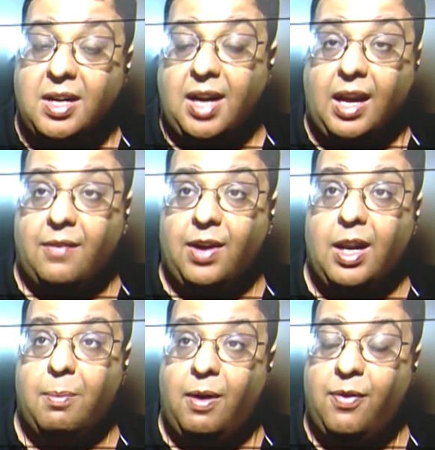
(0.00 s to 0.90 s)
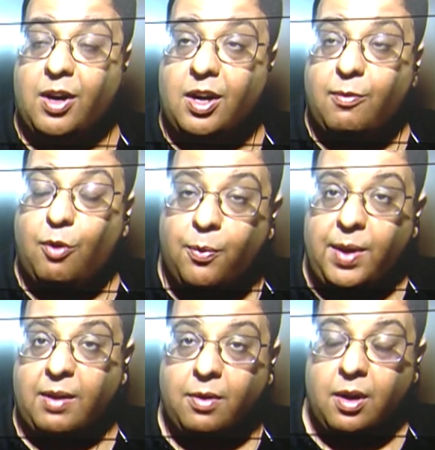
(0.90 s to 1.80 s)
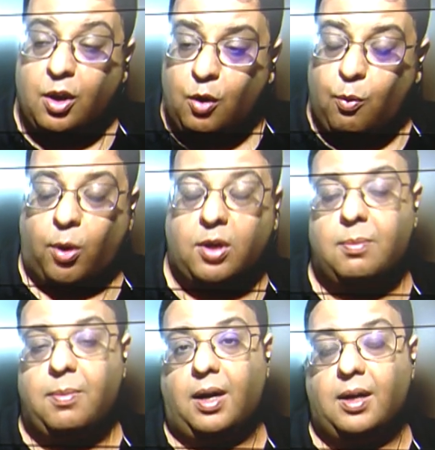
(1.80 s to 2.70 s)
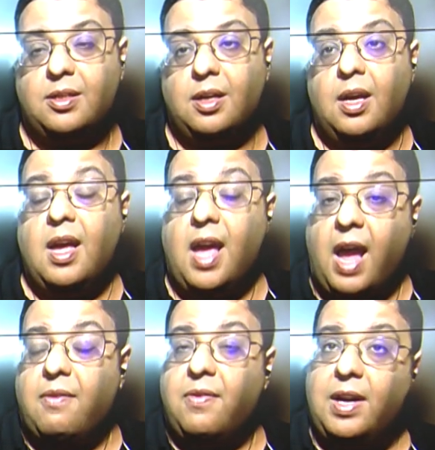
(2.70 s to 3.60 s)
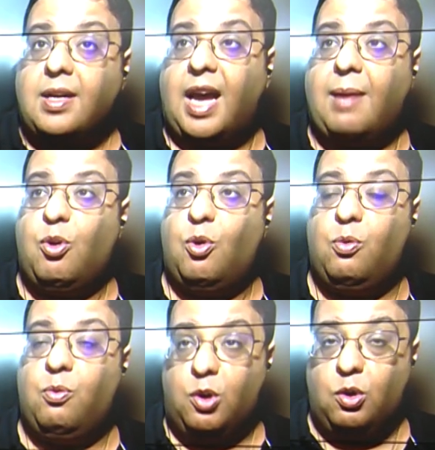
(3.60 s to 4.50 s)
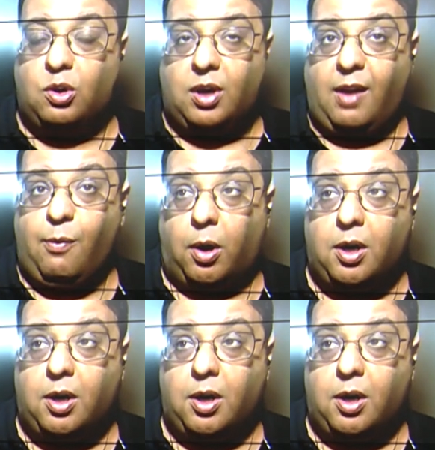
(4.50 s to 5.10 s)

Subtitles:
tech available for removing watermarks. Every time you try watermarking.